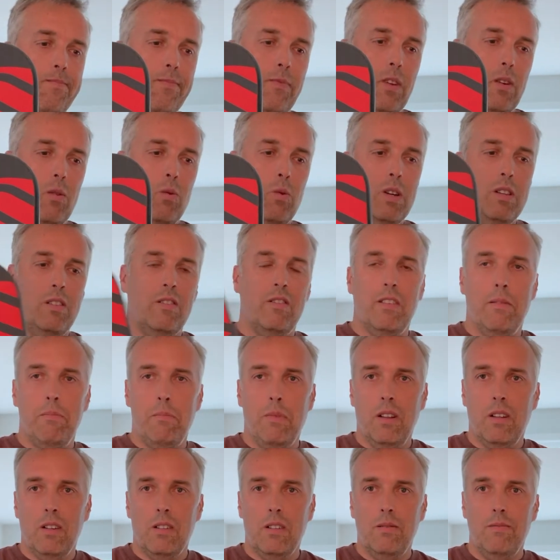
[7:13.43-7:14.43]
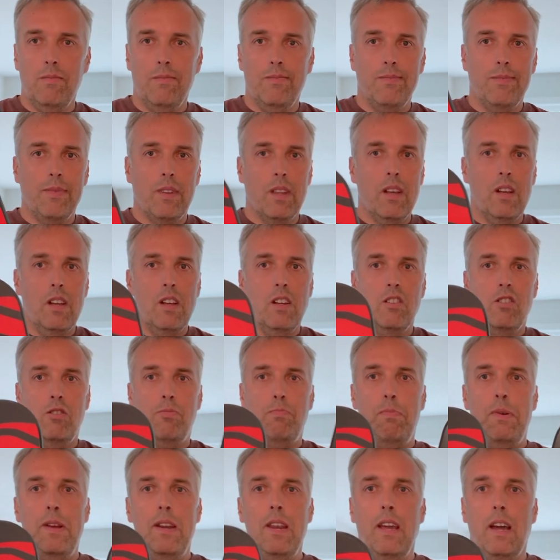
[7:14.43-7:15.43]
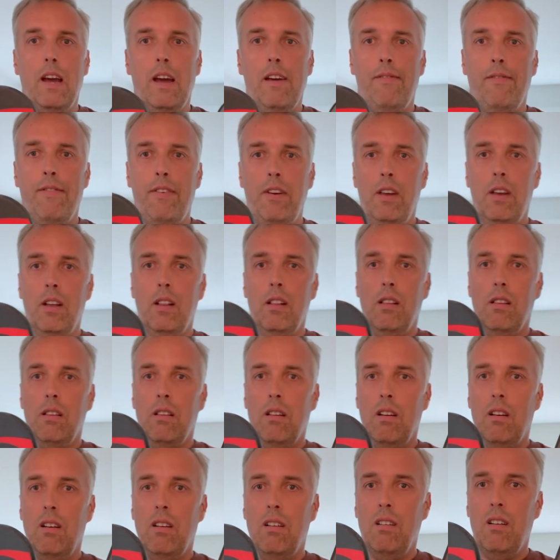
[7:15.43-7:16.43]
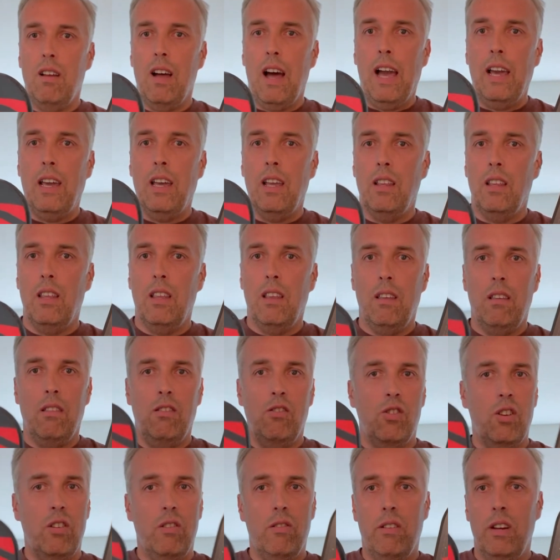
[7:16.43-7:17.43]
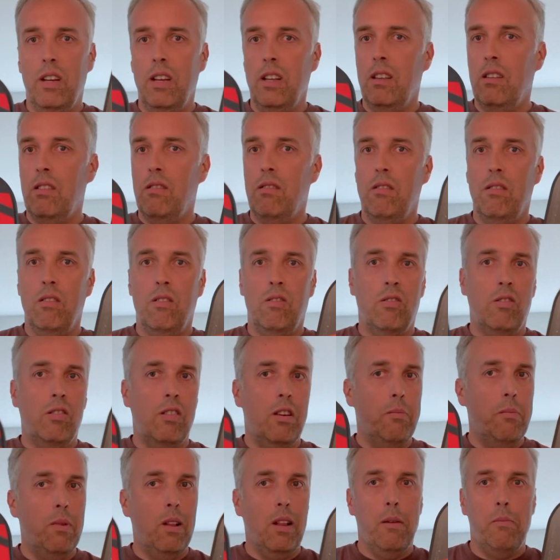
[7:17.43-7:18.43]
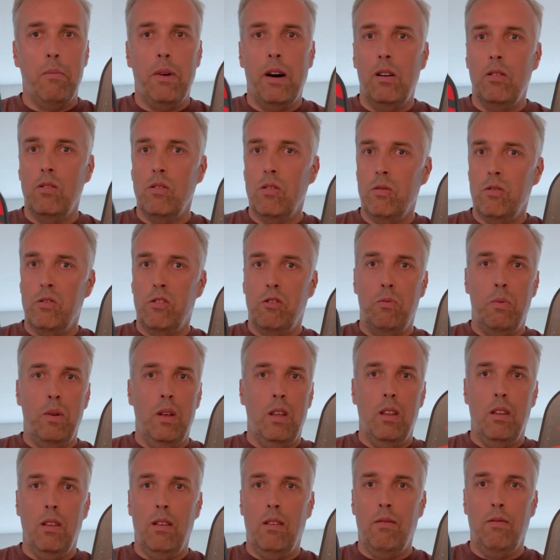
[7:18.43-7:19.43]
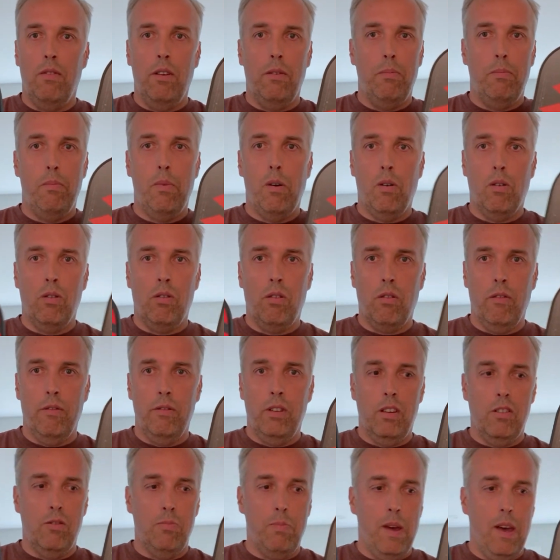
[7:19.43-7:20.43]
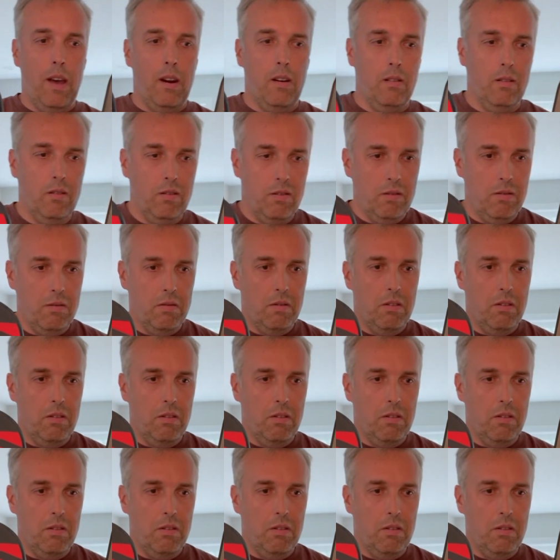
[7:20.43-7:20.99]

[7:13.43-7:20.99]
What's similar? Spinning, I feel I can generate similar amounts of spin with both of these paddles.